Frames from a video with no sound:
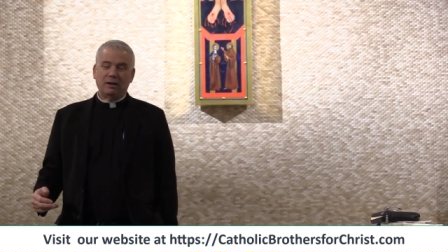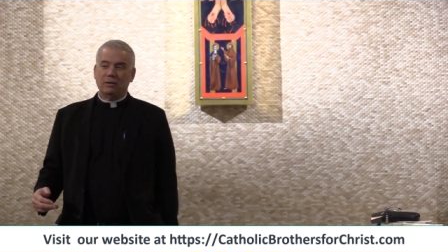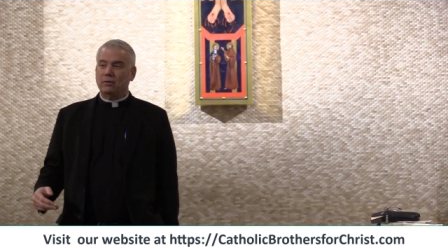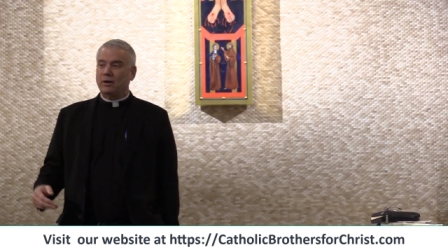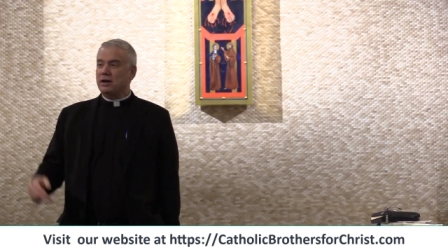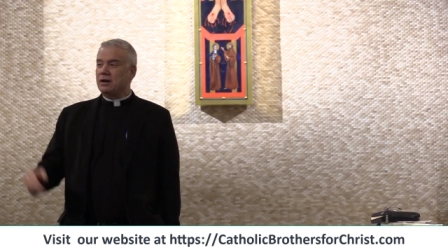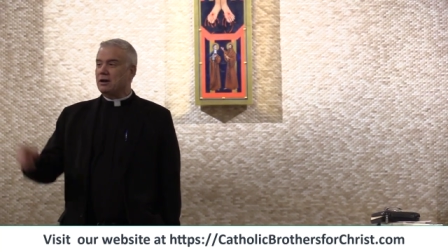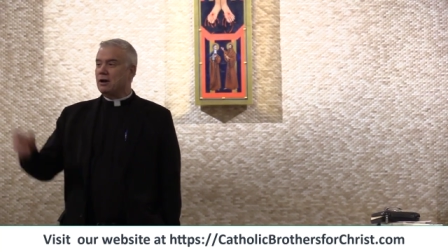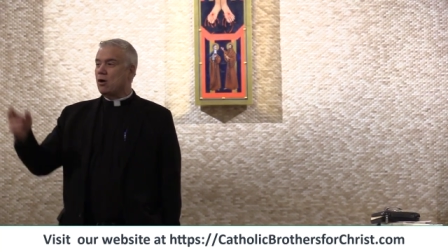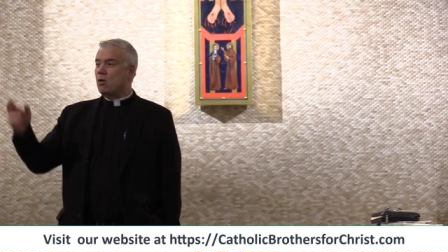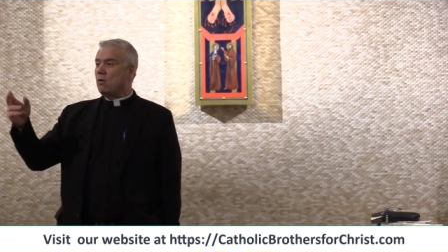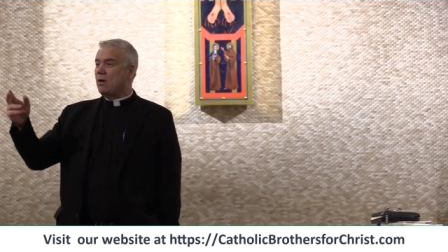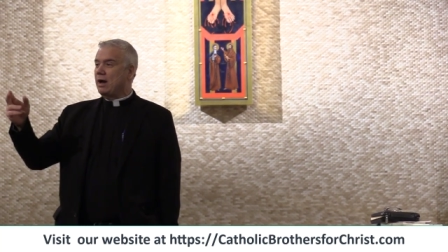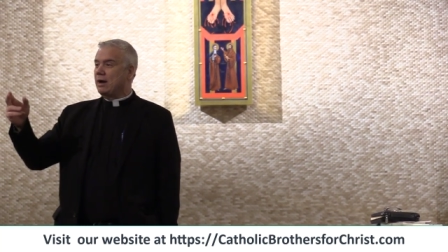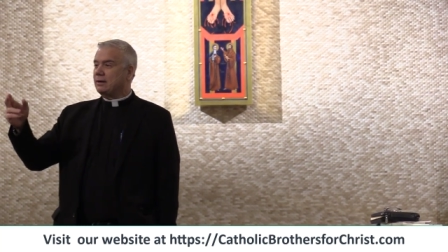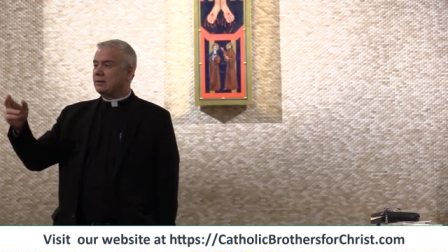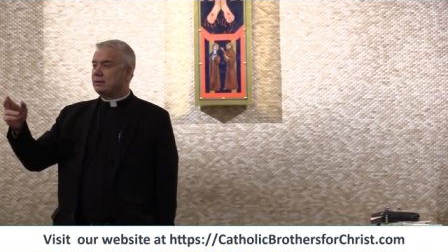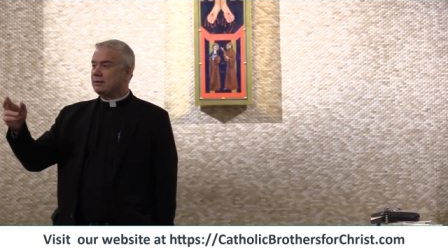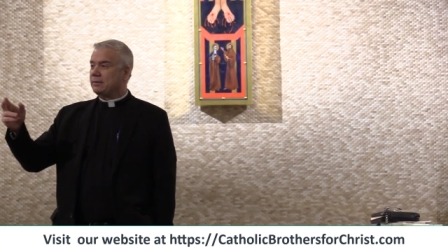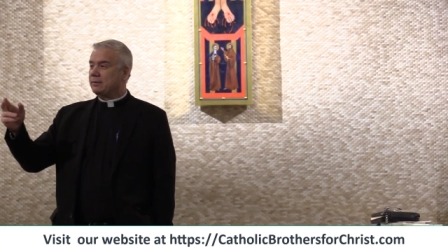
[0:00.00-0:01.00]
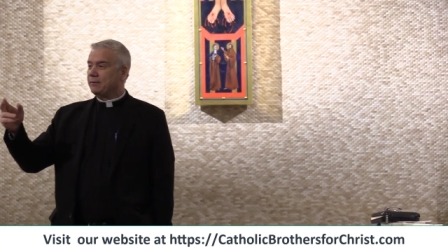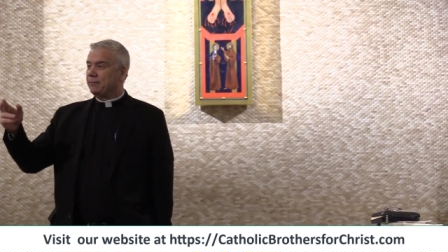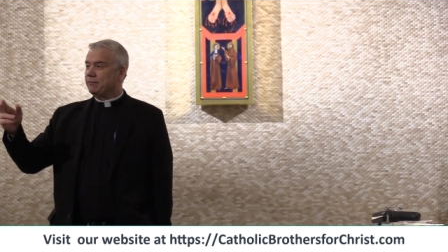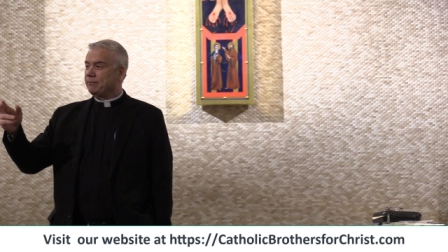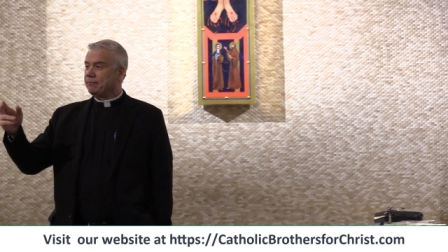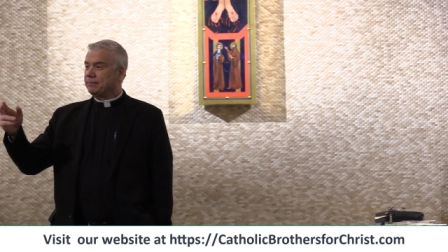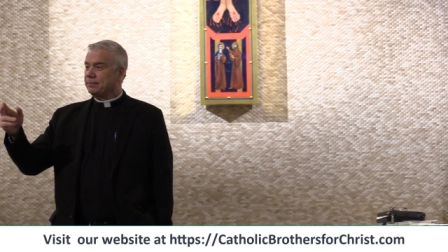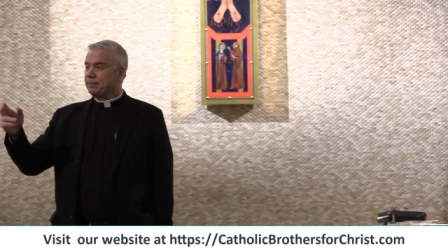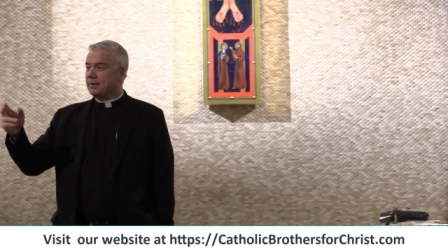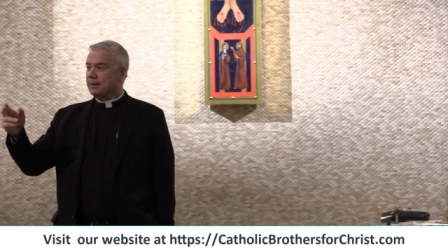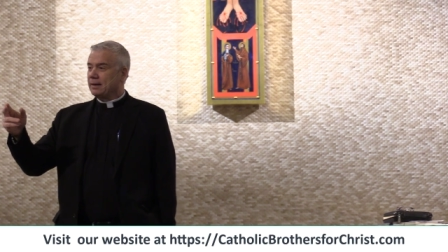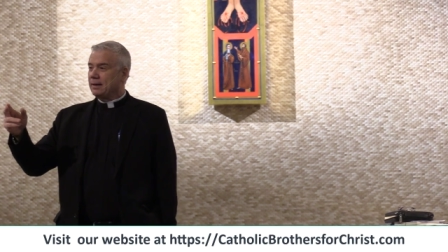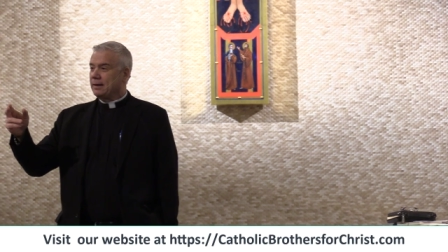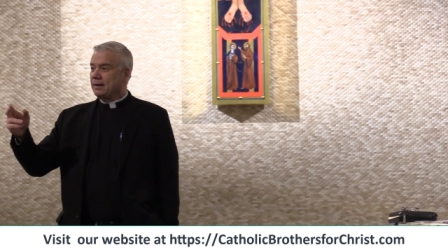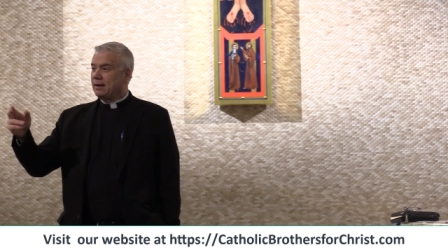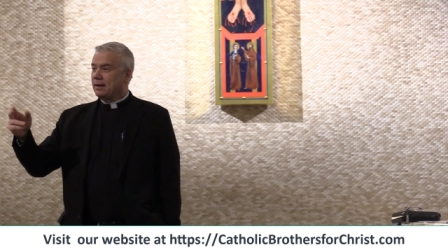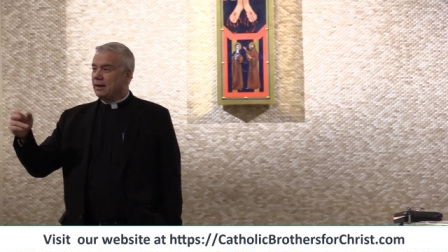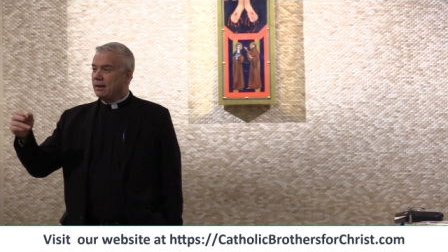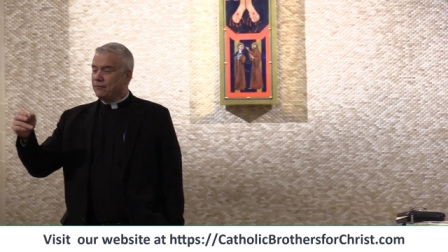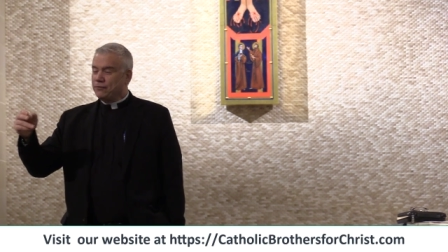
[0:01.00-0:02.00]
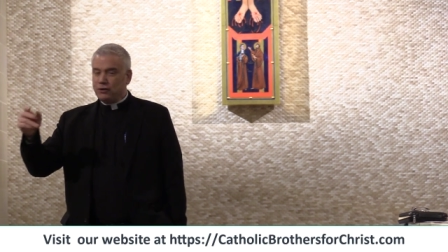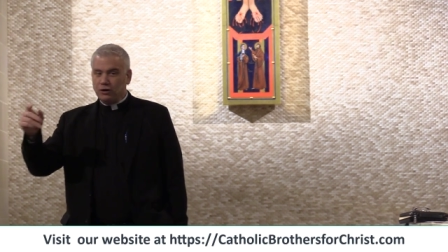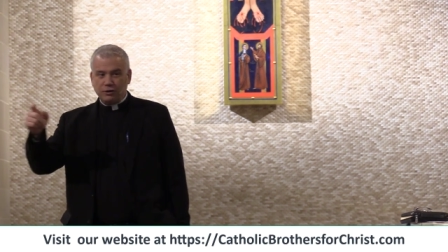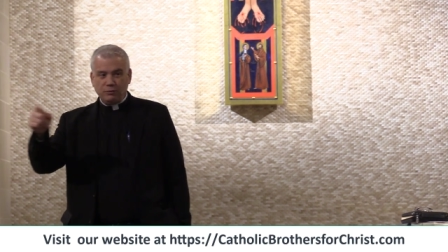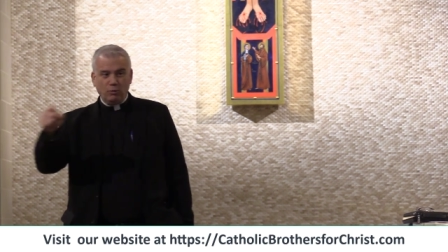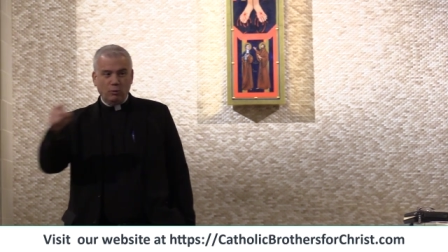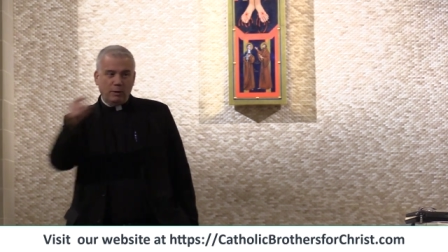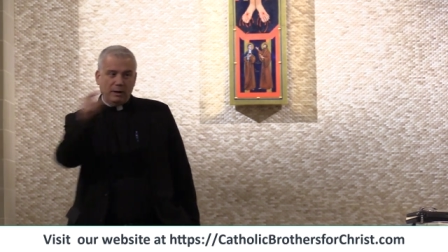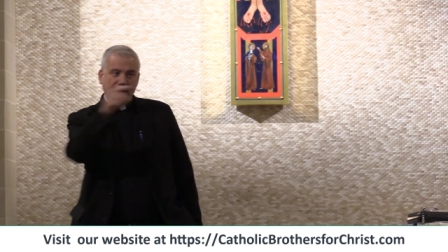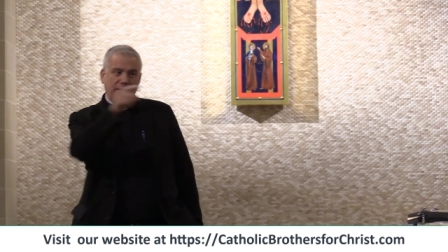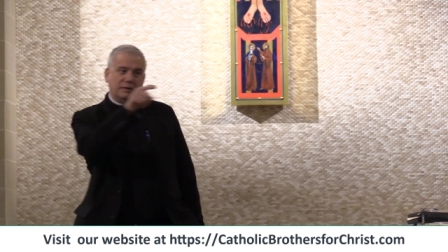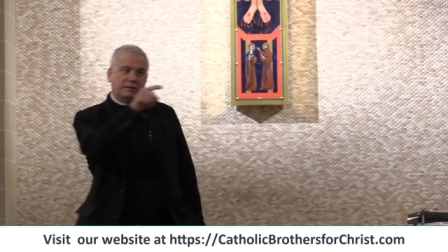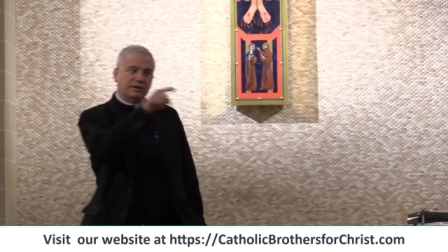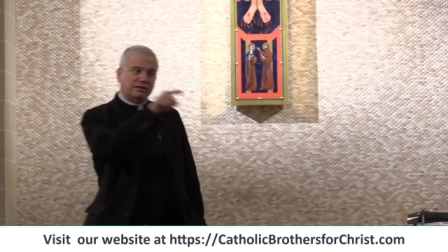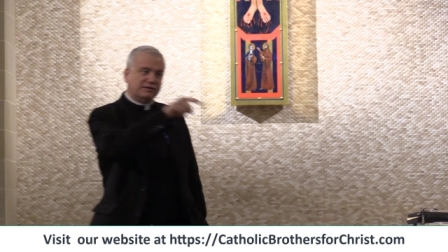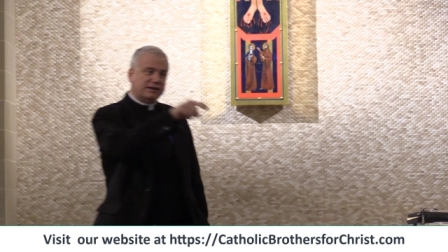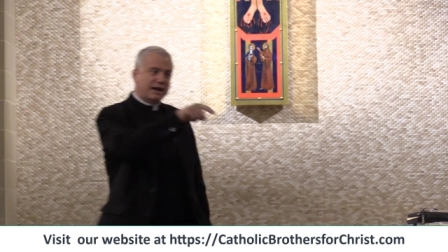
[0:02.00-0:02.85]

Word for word: Well, you know what? If you're willing to